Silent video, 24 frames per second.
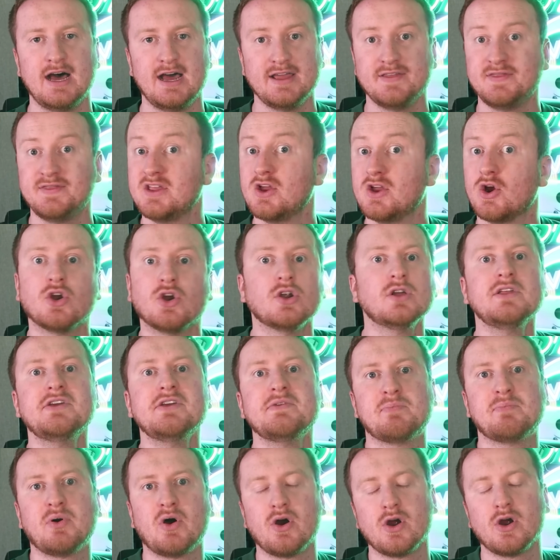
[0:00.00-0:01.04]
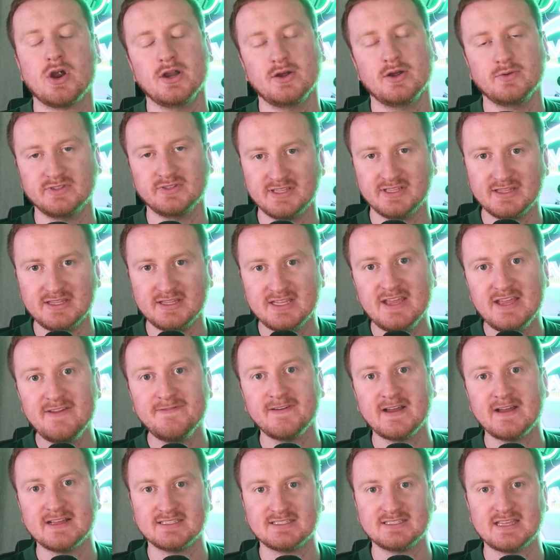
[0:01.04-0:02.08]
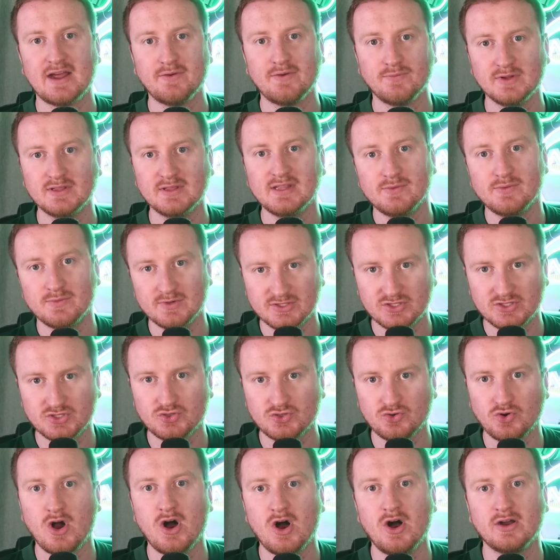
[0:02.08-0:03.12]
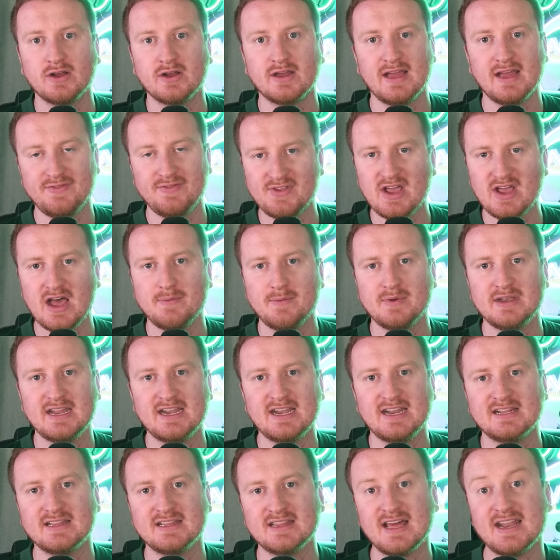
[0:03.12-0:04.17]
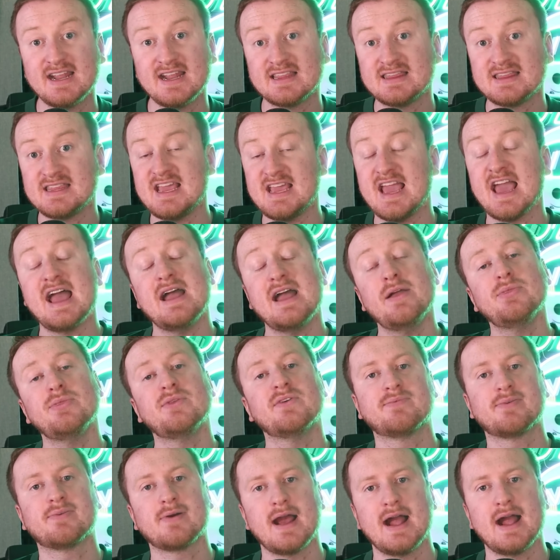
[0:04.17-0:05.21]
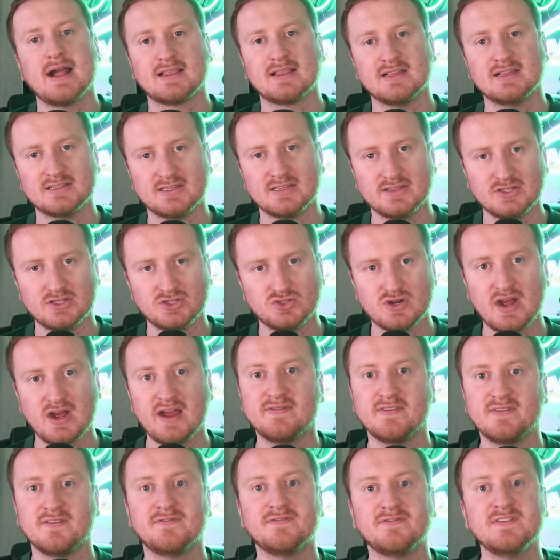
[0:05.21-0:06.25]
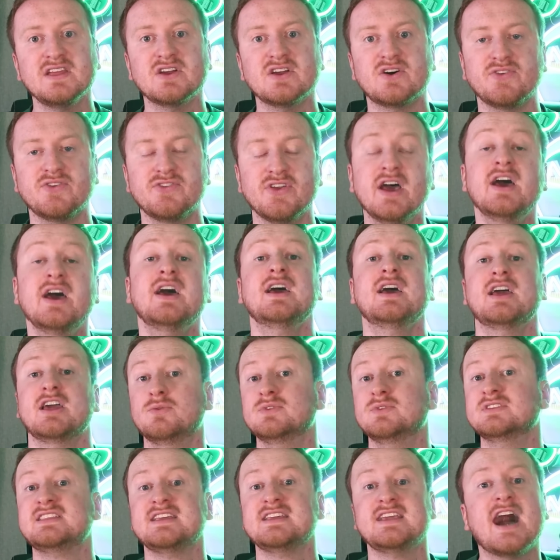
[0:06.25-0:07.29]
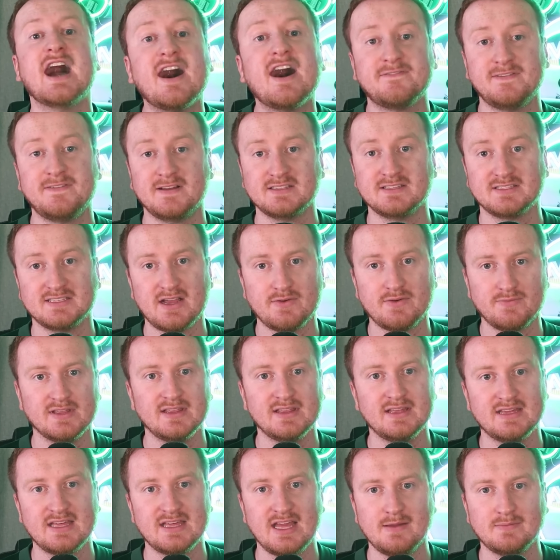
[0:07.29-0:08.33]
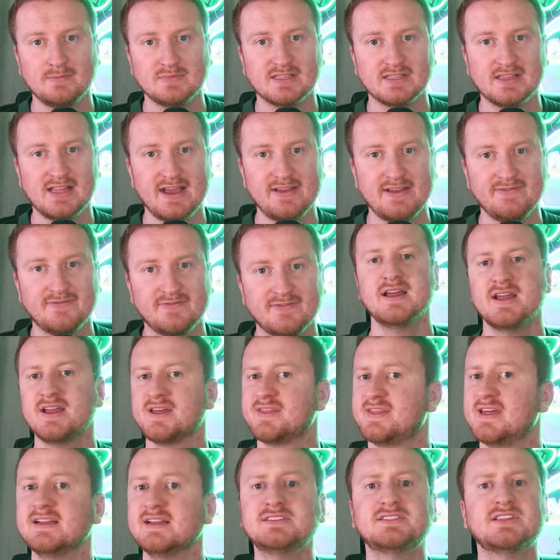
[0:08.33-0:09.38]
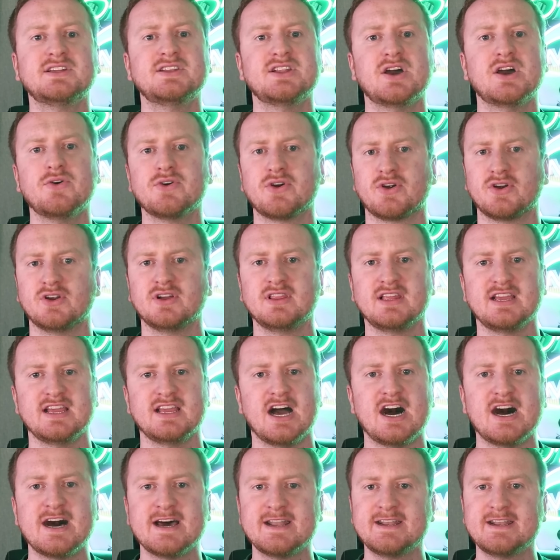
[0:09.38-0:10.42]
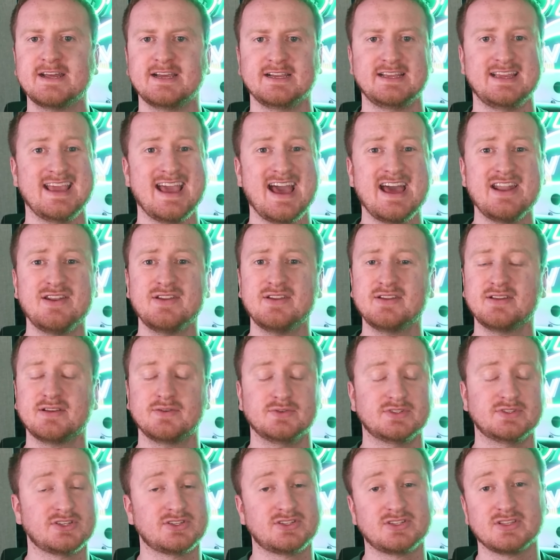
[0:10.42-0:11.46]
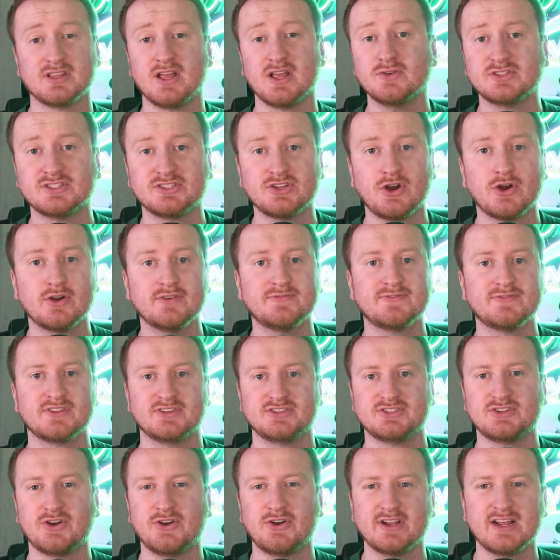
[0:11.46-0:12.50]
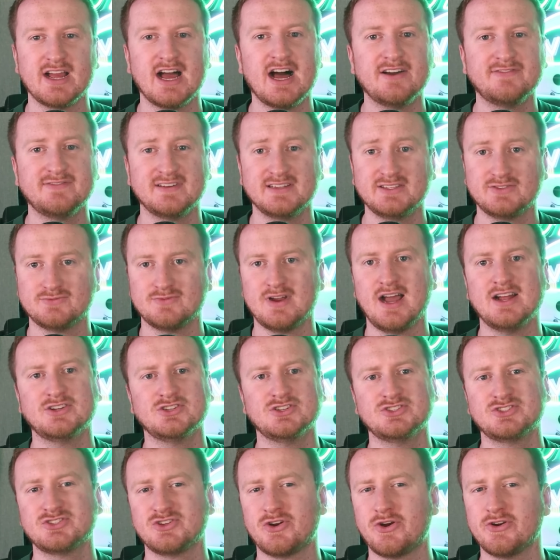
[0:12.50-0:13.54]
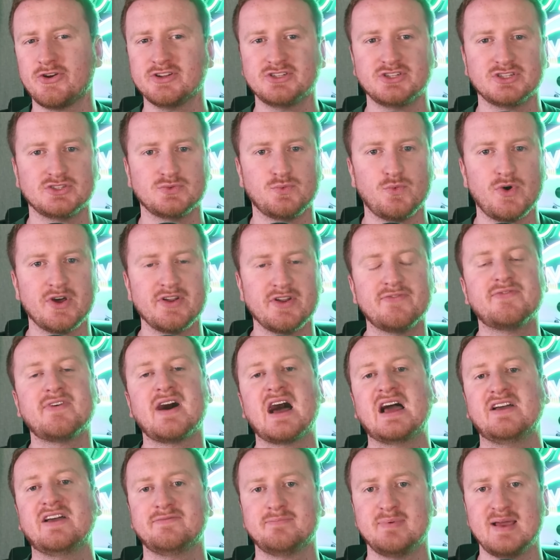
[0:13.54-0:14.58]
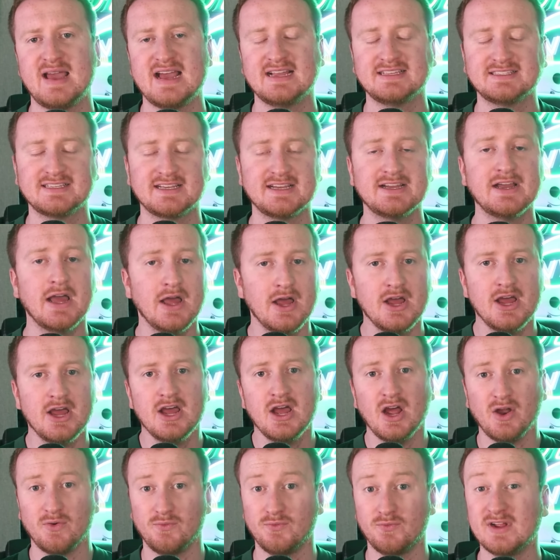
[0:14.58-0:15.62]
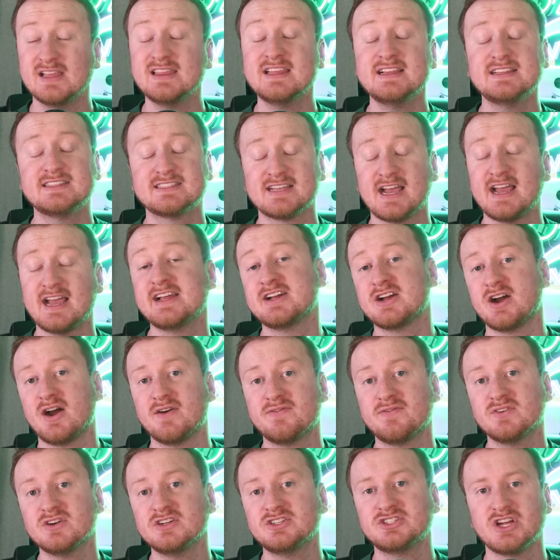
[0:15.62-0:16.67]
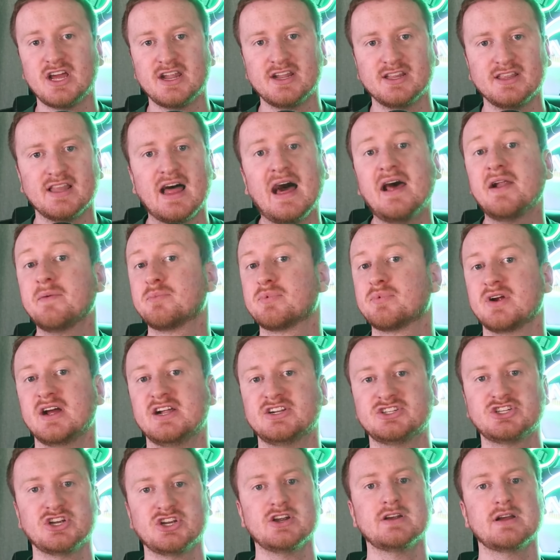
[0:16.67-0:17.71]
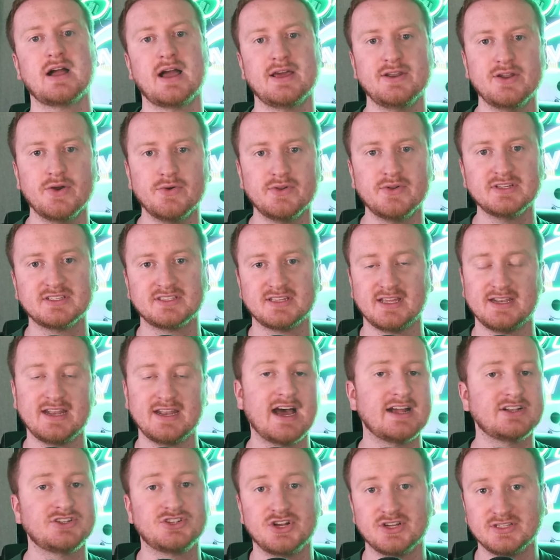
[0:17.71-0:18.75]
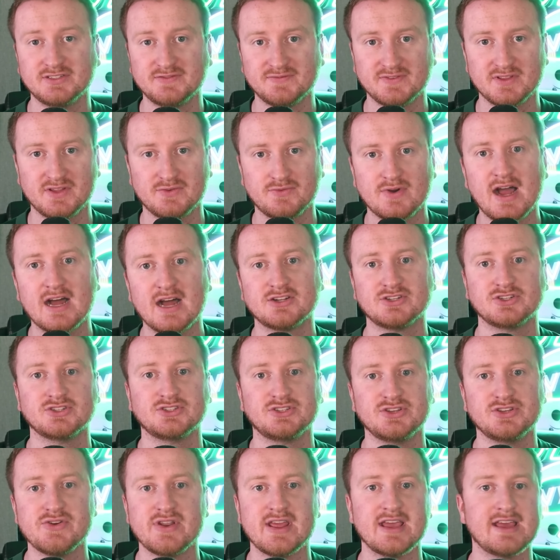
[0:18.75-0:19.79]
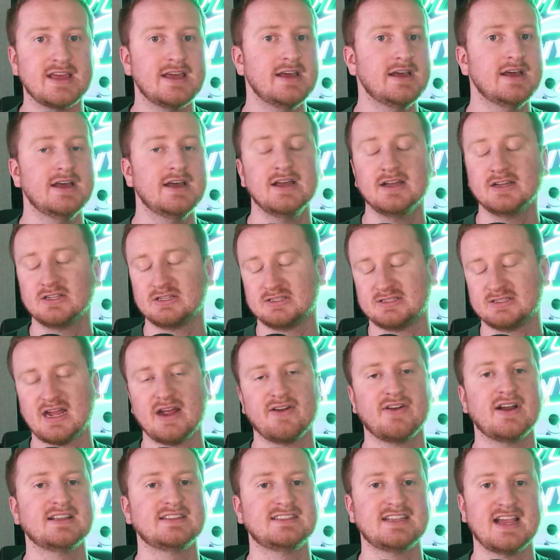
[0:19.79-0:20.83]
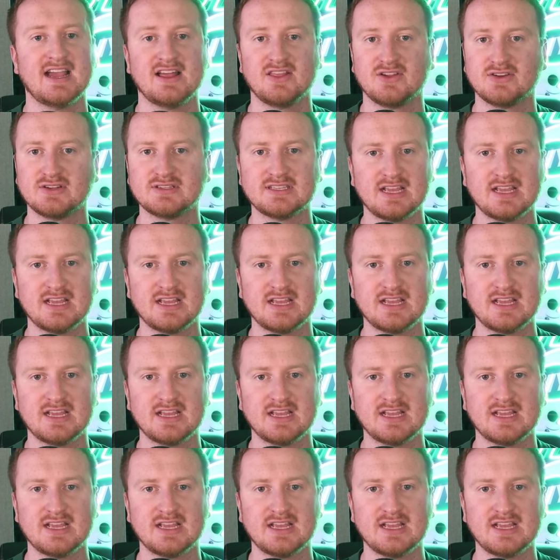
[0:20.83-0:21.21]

in the early part, it was the defense that really was strong and dominated. And then at the end of practice in the drive the field, it was the offense that really came to life. Things to note early on, again, it was a slow start for the starting offense. Rodgers started just 1 of 5 passing, really tight coverage and a lot of pressure. I noticed that not just for the Rodgers unit, Tyrod Taylor,